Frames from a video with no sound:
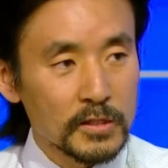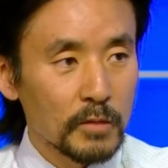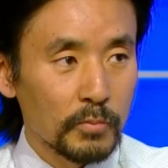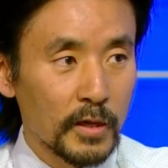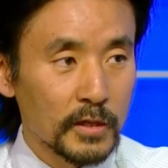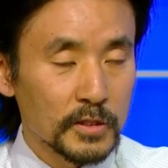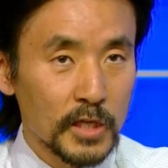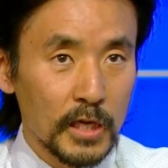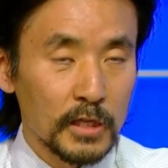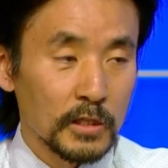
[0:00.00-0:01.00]
supply
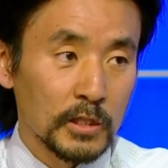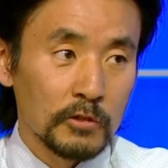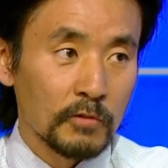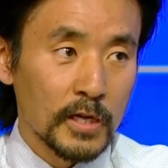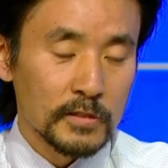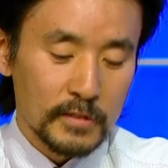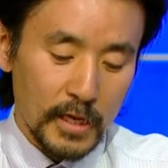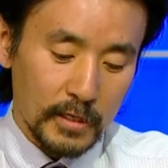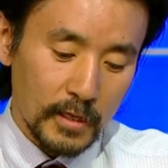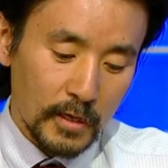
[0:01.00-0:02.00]
chain in United
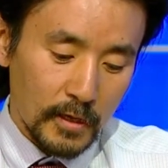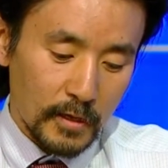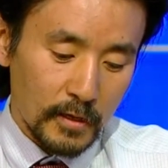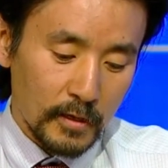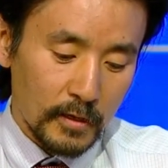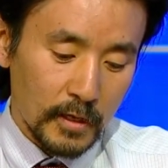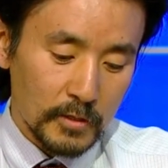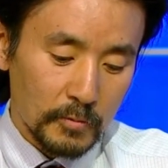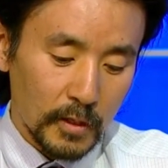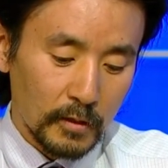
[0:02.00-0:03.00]
States, and
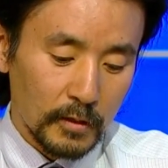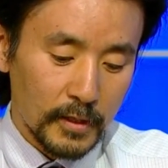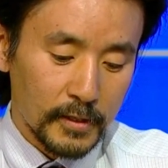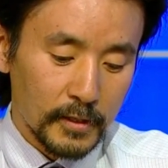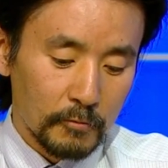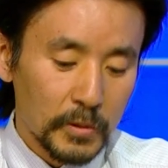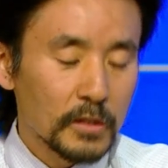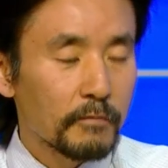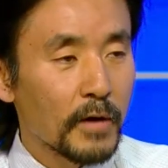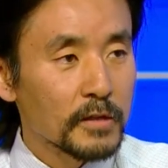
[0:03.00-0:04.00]
as well with
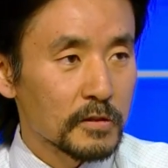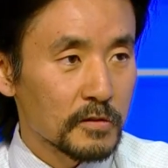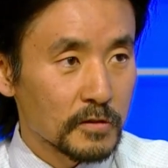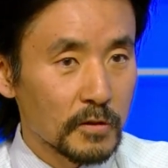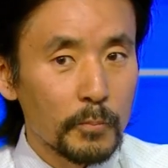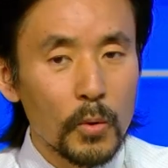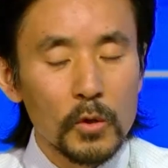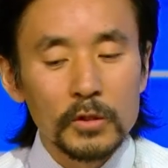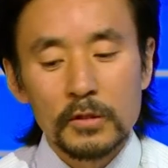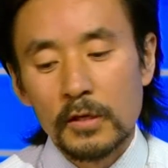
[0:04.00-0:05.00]
the financial
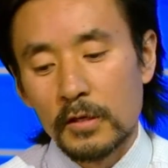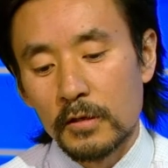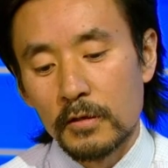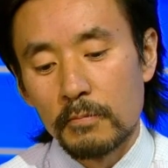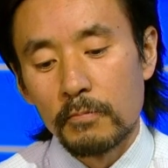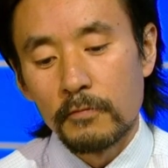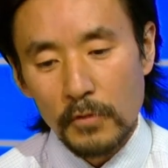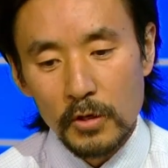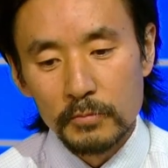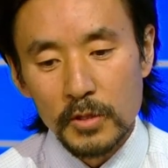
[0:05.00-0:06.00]
support
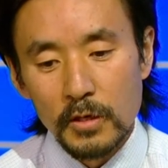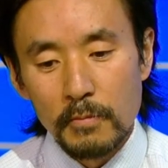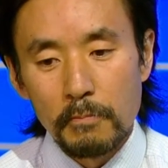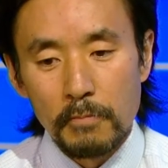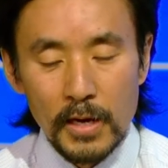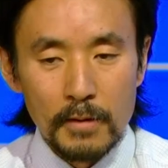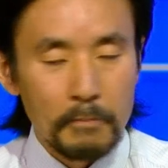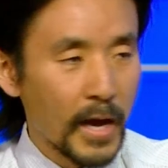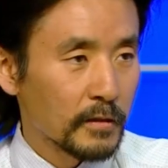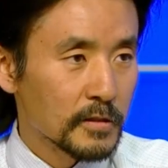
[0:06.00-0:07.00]
from the
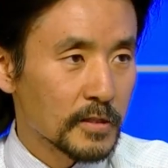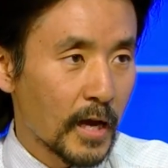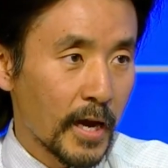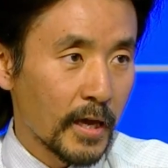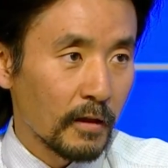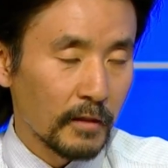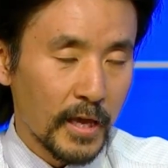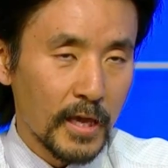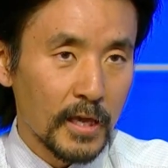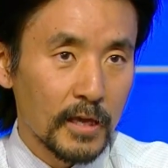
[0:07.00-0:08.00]
Biden's
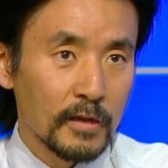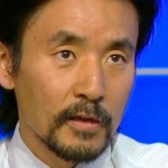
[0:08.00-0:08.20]
IRA